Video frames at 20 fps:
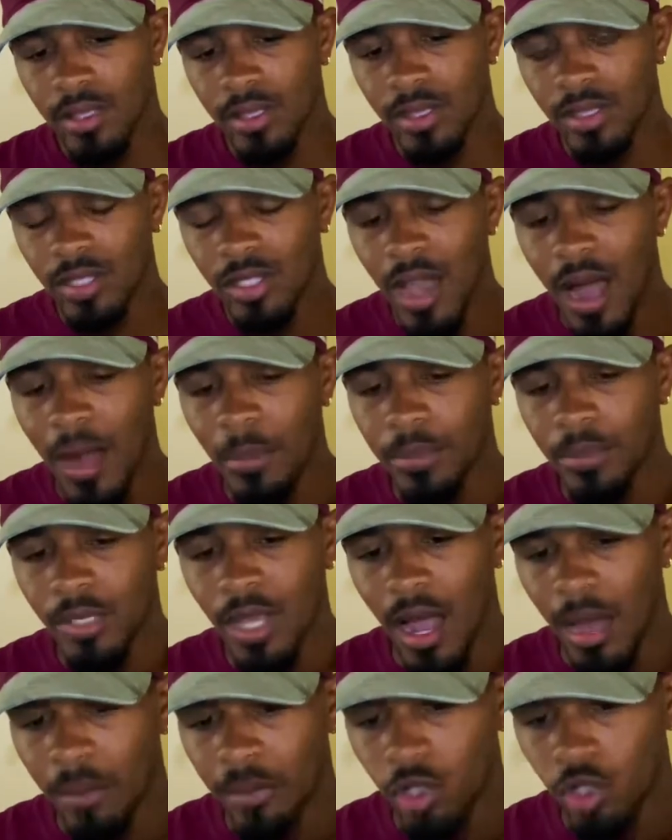
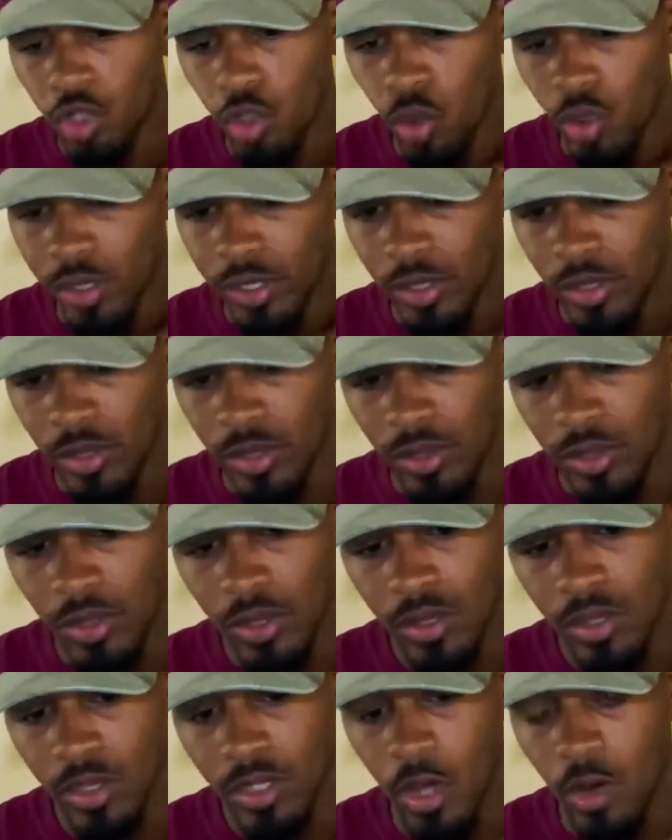top choices.
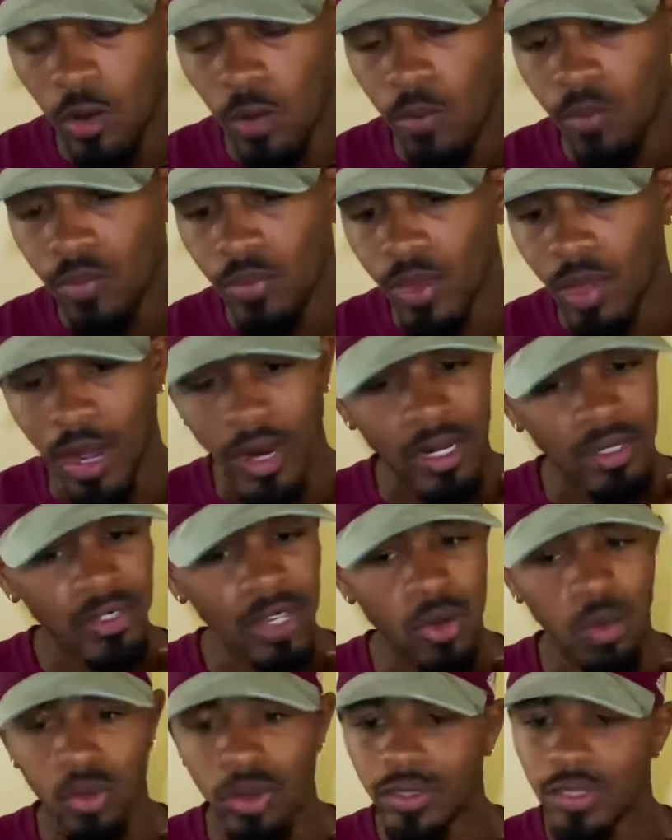So, like I
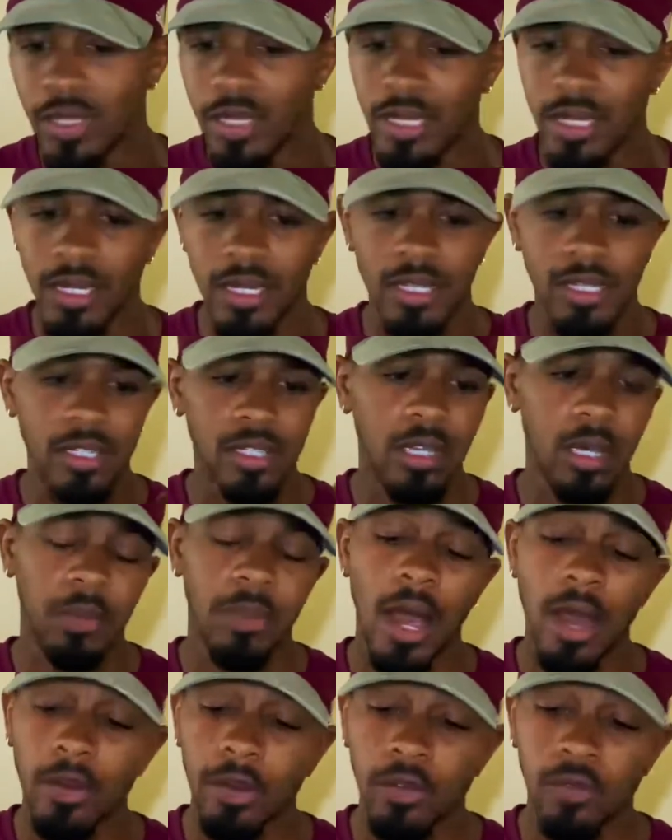say, once again, he's coming
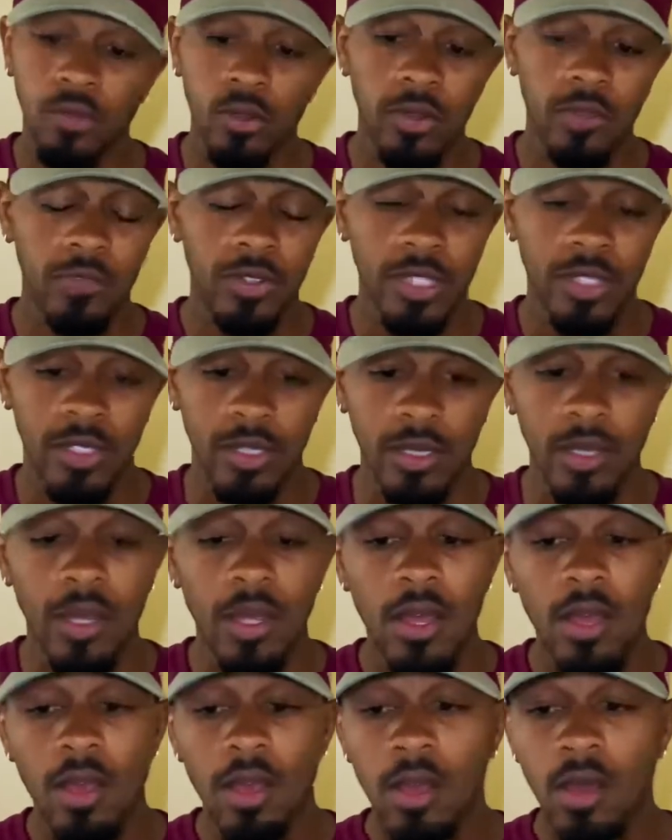out here for a visit
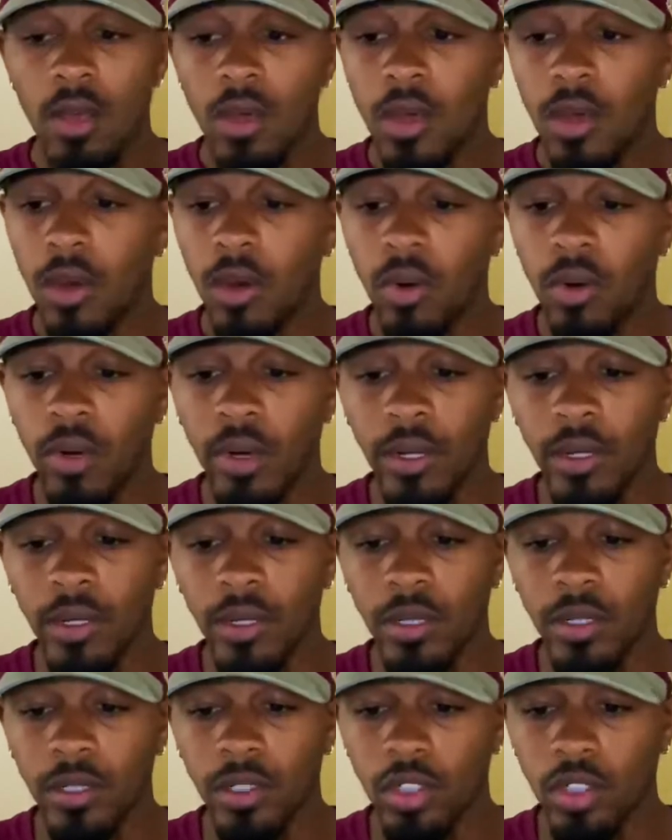on
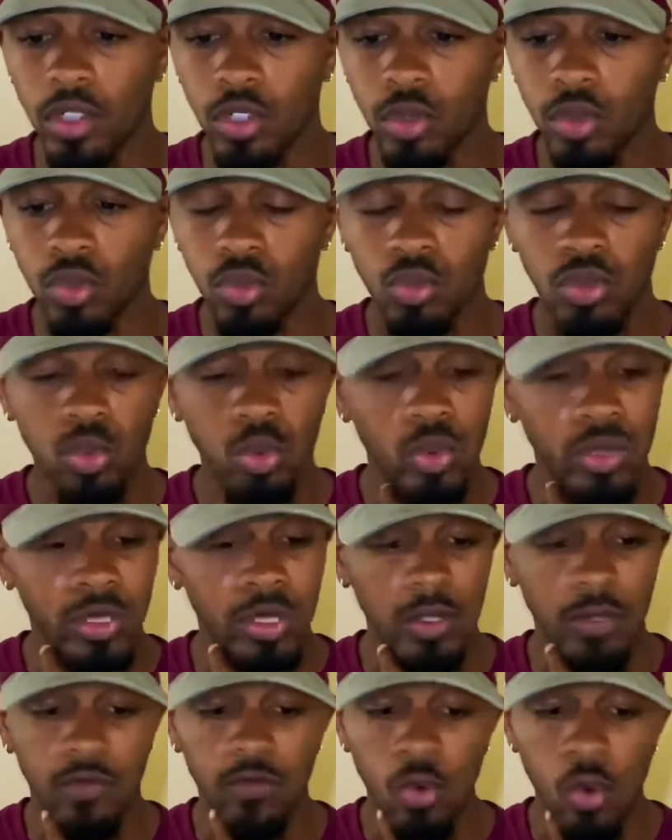June
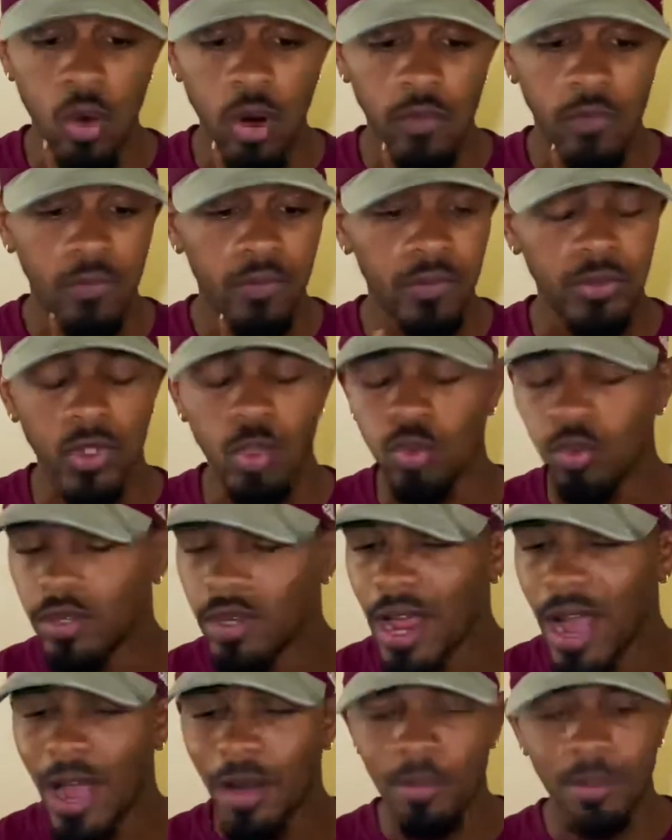24th. Do
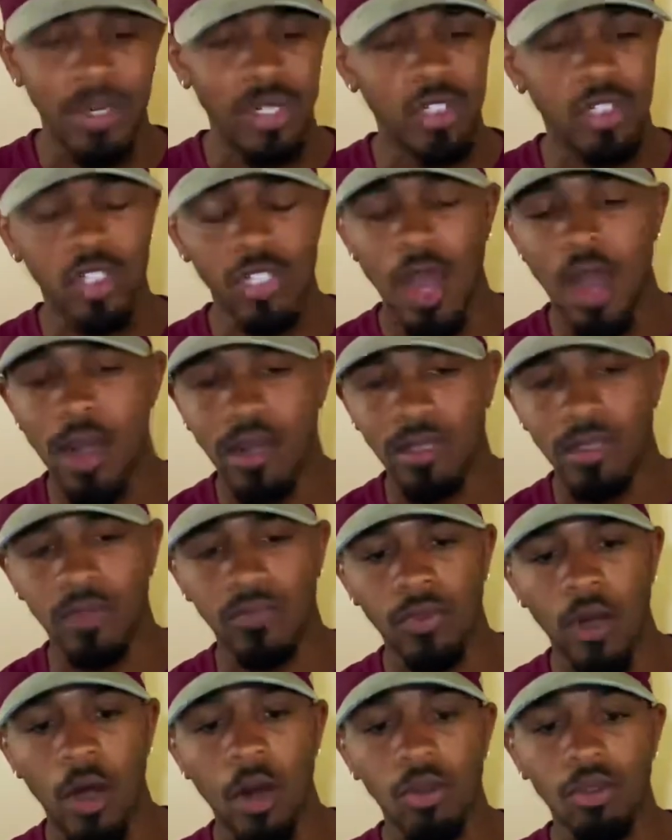not be shocked
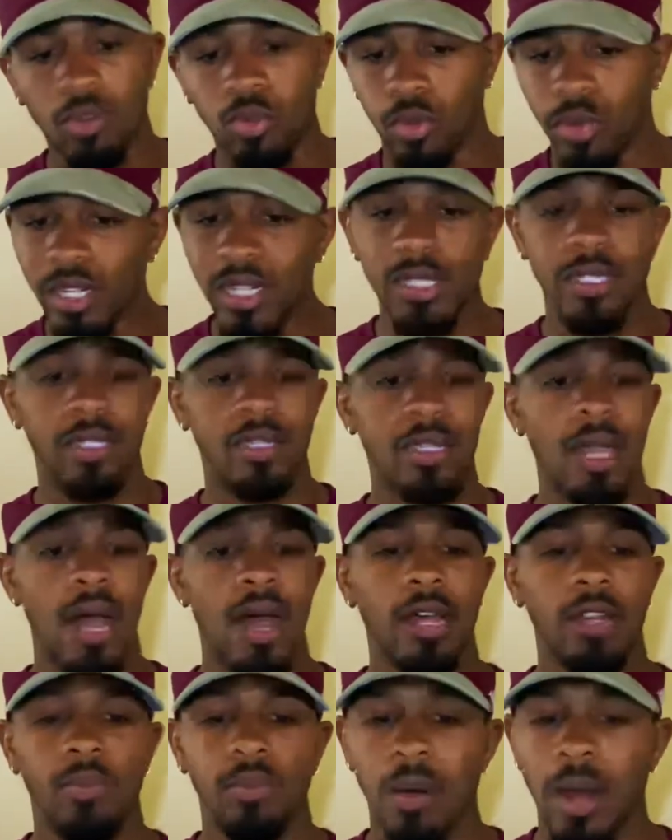if all three of these
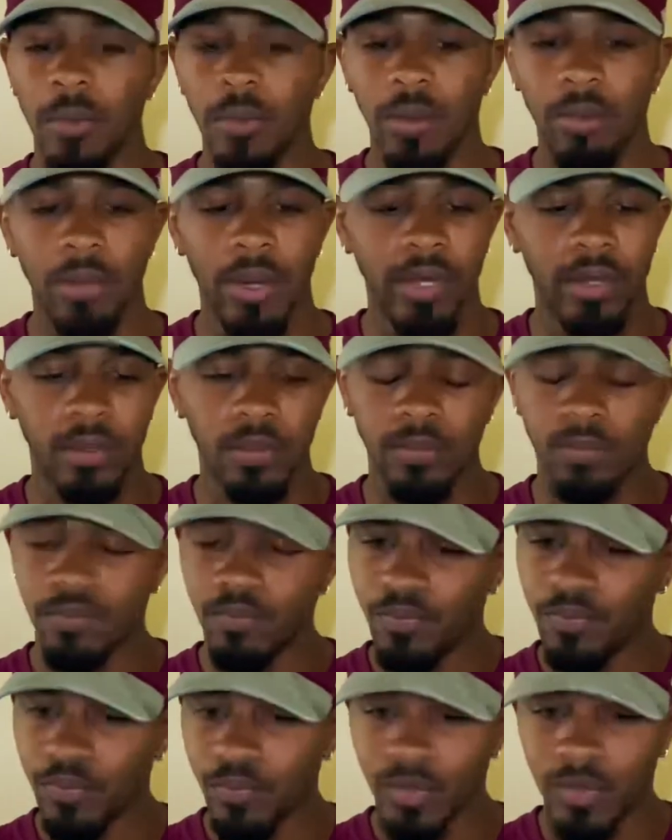guys probably make an
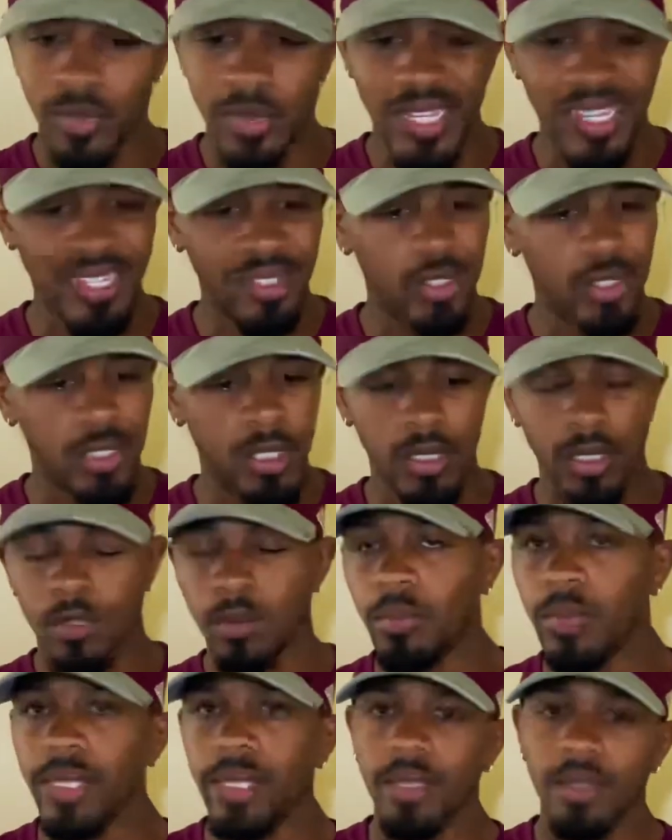instant
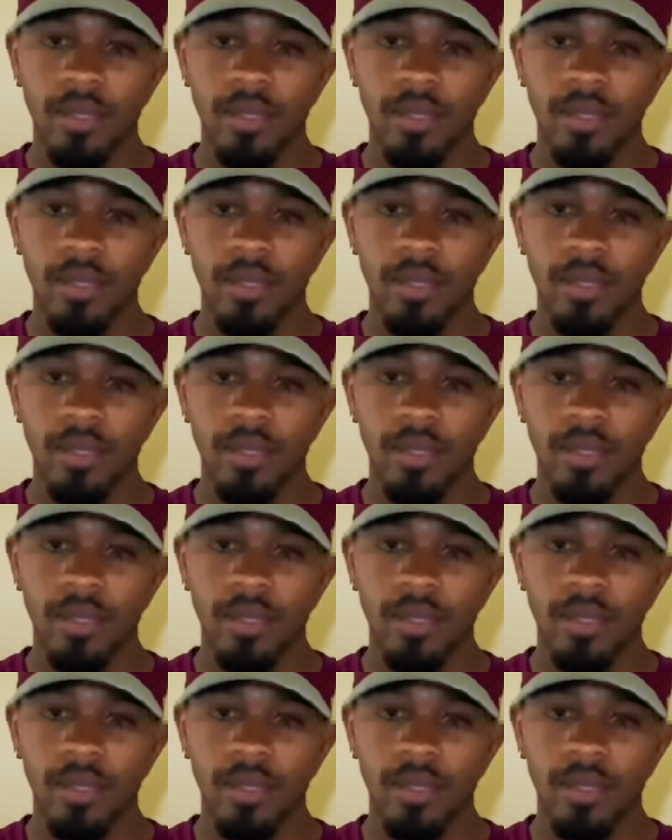commit.